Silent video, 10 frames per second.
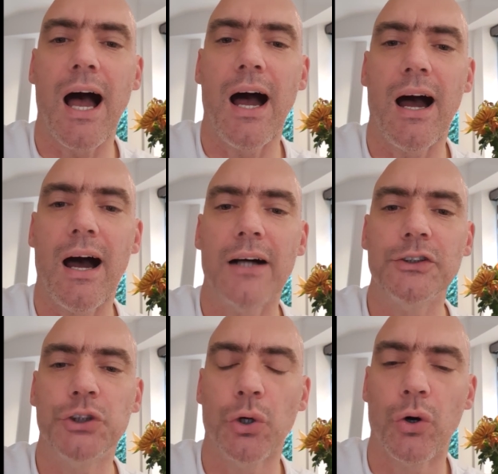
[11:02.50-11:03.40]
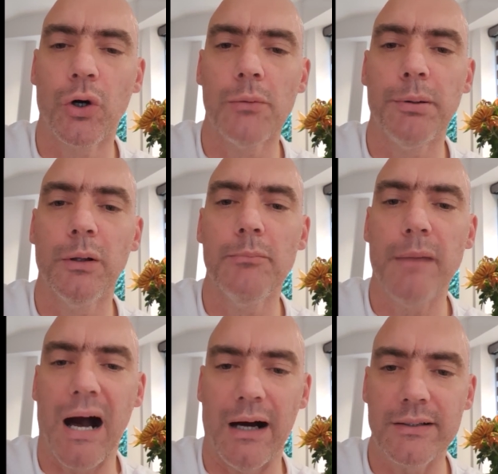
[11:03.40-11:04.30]
are durable
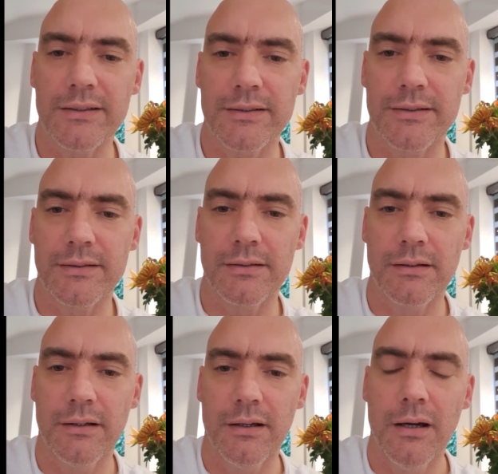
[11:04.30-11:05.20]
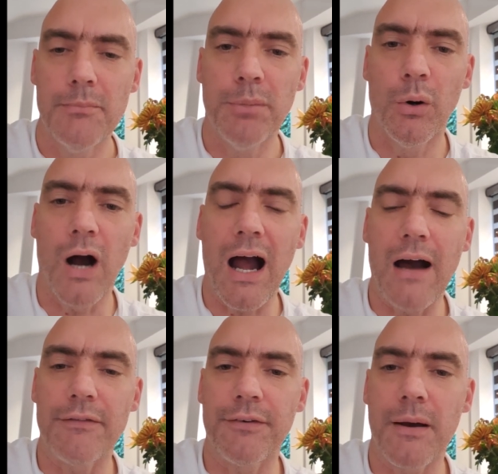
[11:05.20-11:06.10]
mattes, but
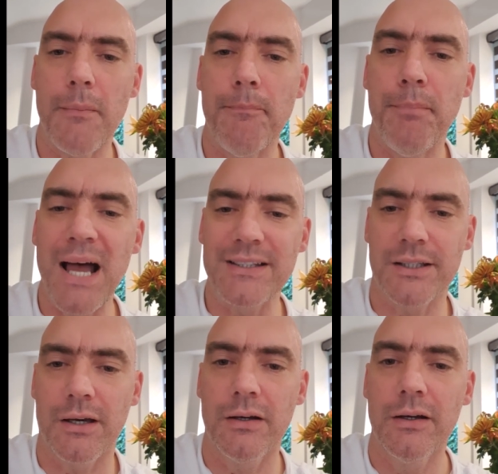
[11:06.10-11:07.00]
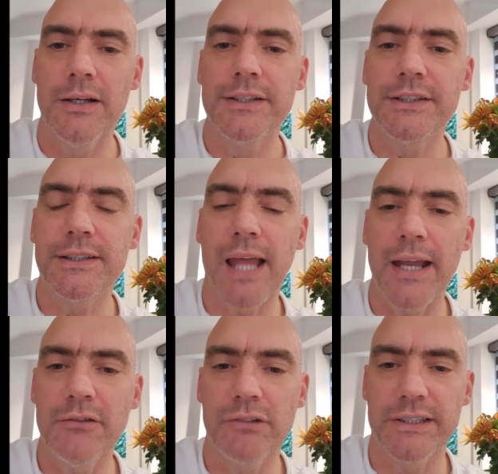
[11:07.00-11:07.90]
have better
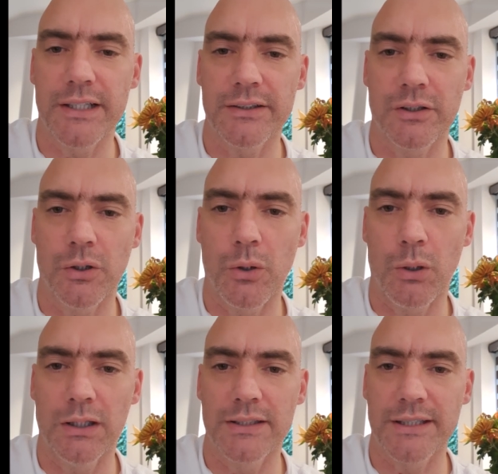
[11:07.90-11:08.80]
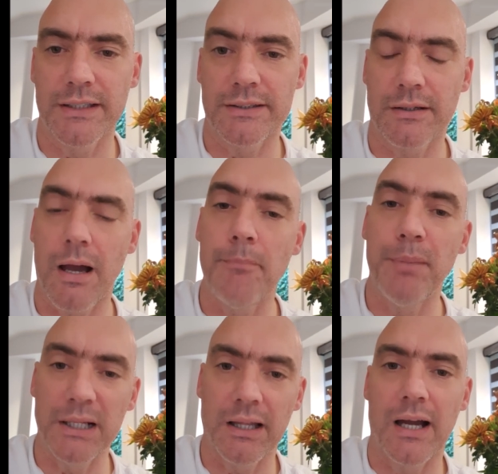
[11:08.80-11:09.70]
stain resistant qualities, a
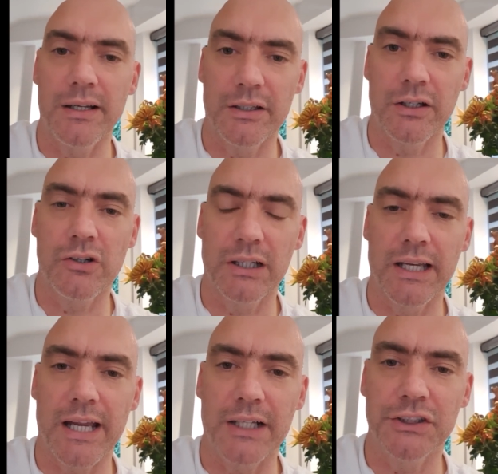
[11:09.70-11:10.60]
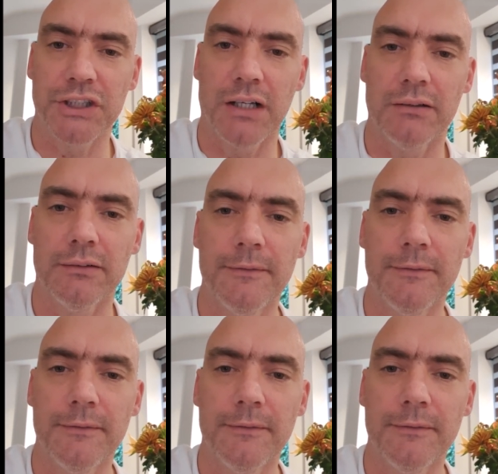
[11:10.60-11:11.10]
bit like an acrylic eggshell.